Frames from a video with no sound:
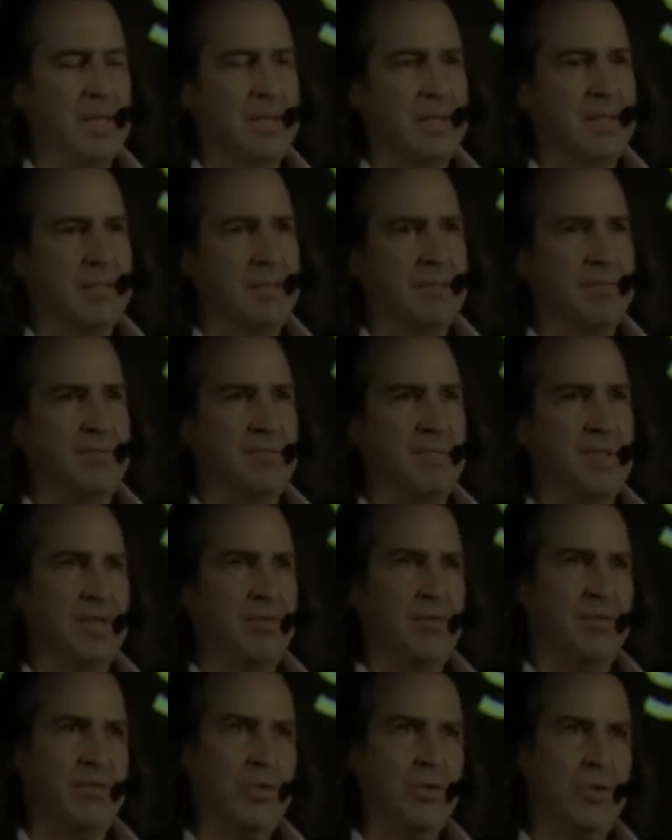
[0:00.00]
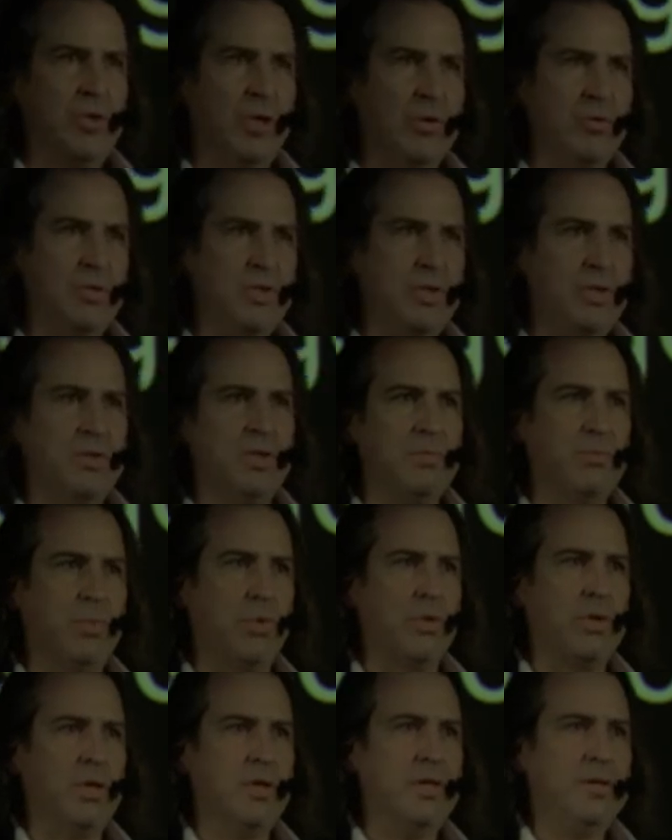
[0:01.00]
uh, if you go to the
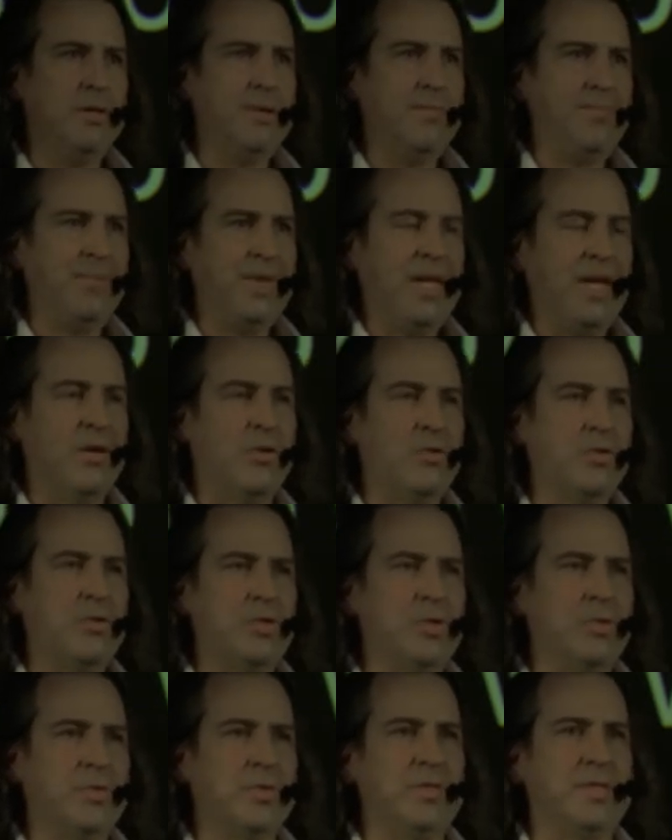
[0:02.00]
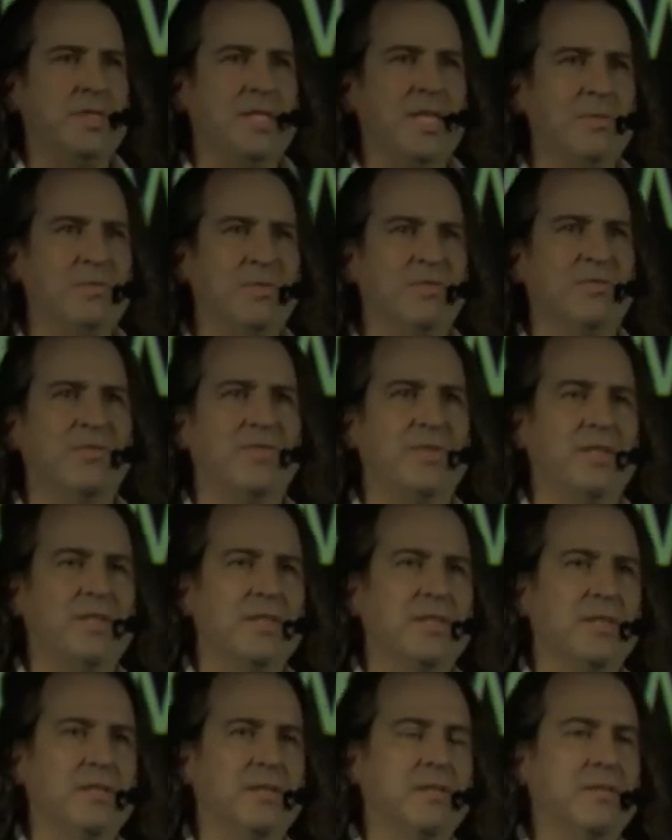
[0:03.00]
board or to a team of
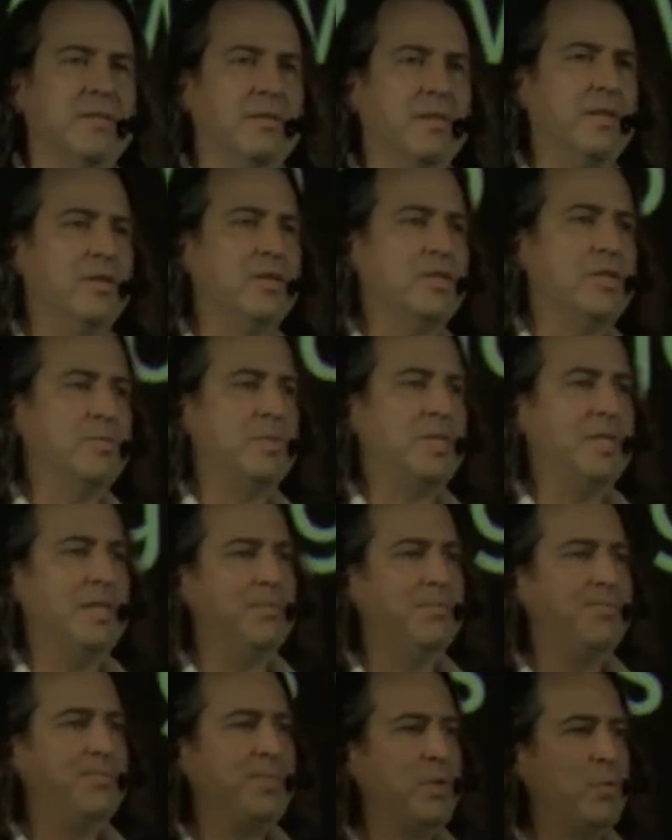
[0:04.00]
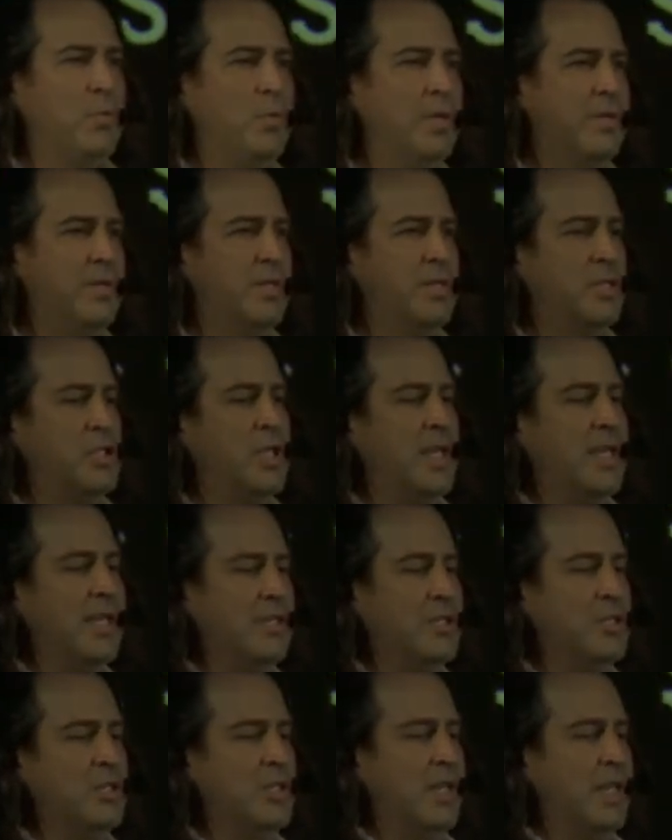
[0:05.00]
uh, leadership team with a
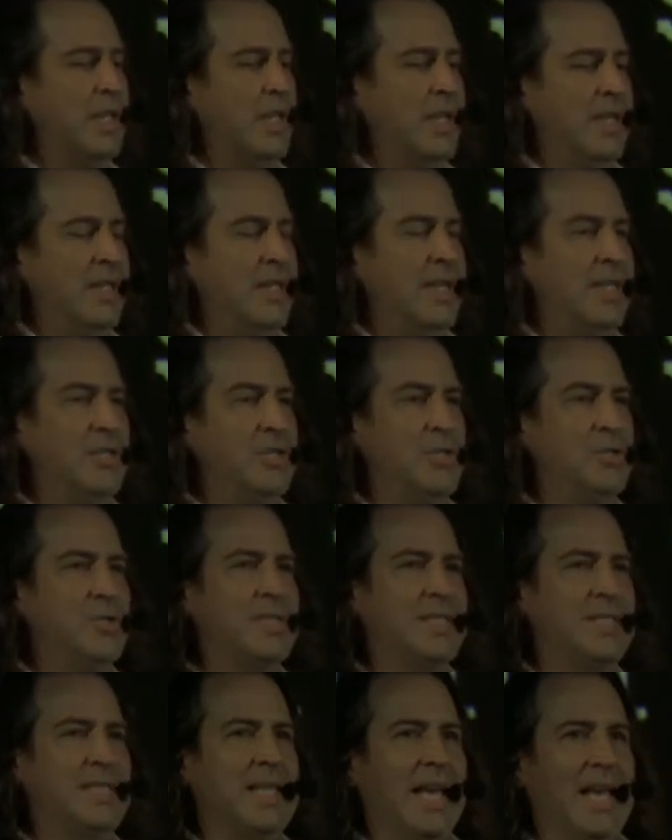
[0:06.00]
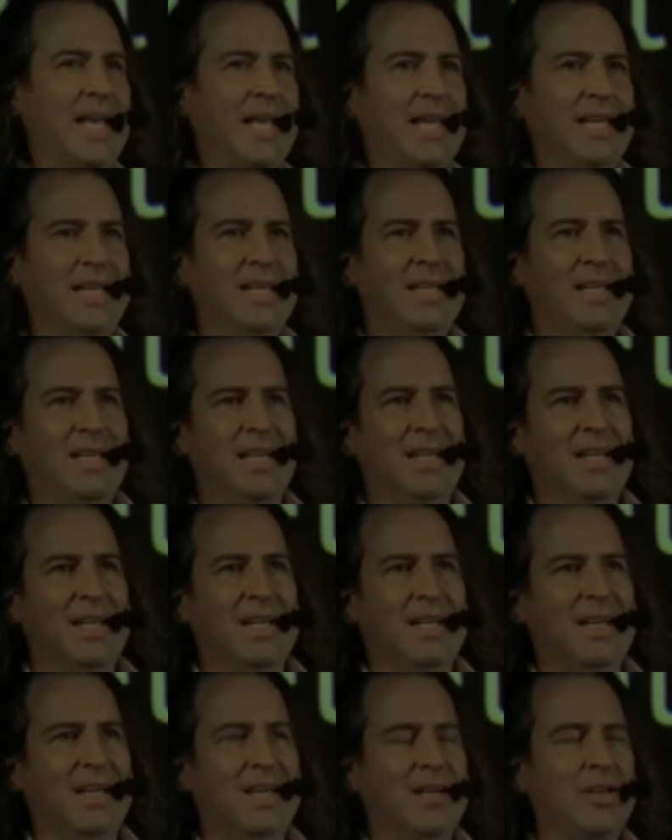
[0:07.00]
change and you say,
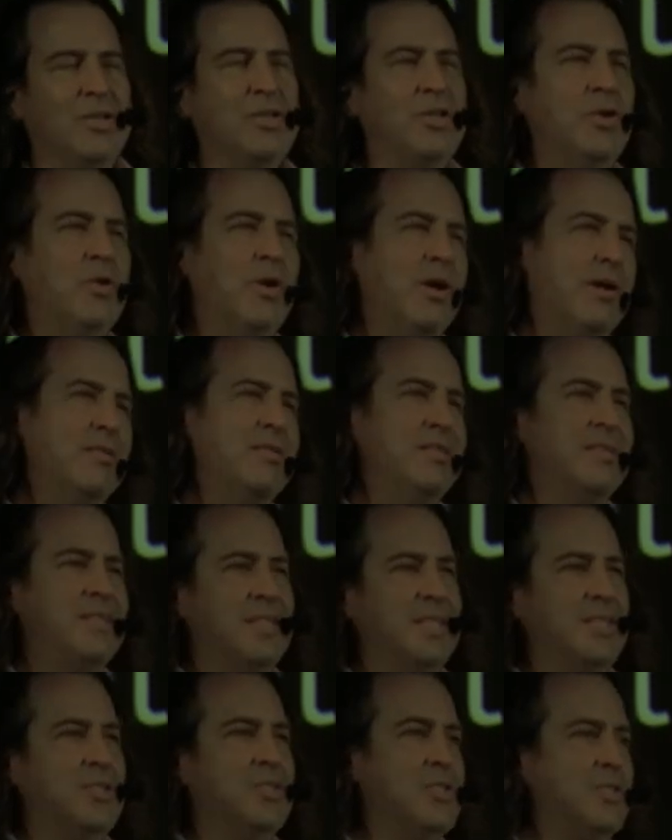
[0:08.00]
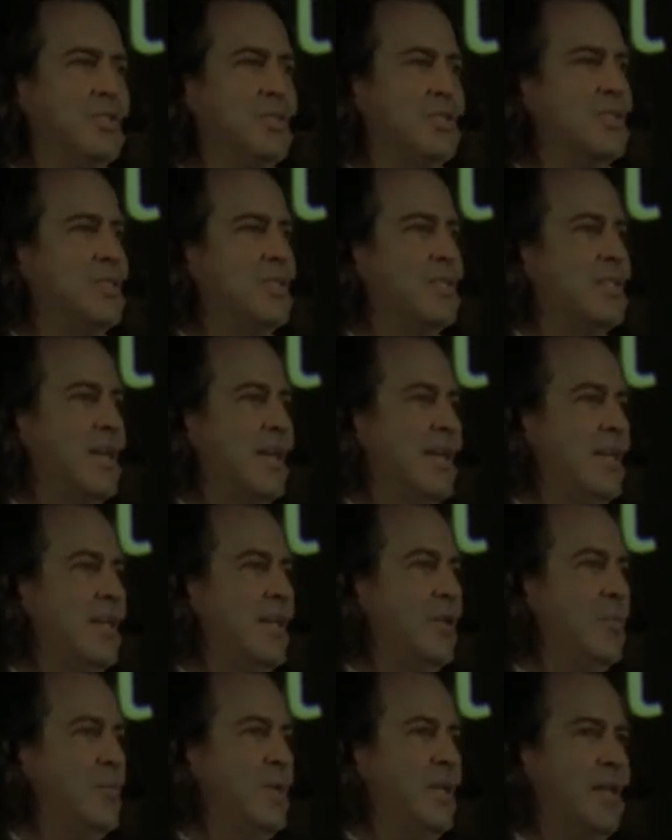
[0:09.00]
uh, you know, all the teachers are
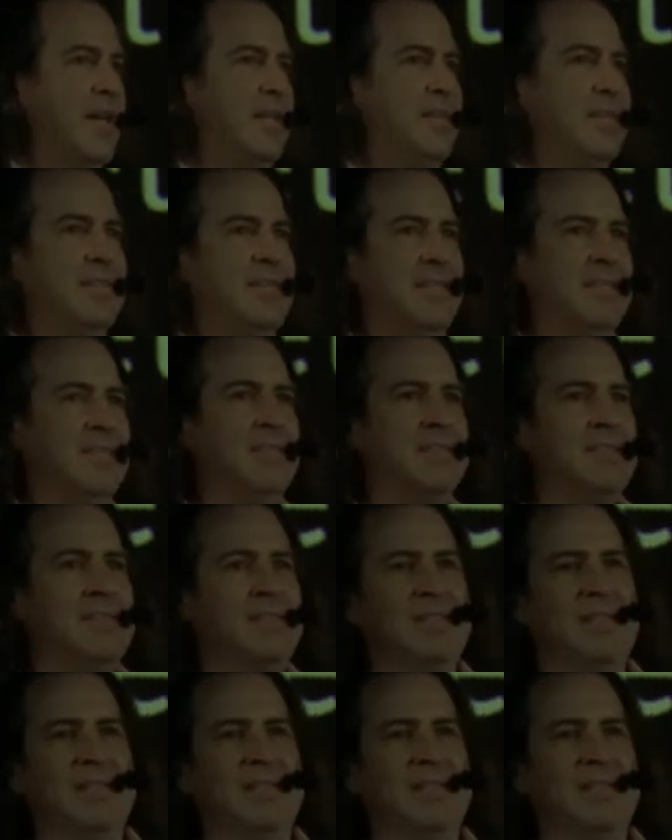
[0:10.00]
saying we kind of need this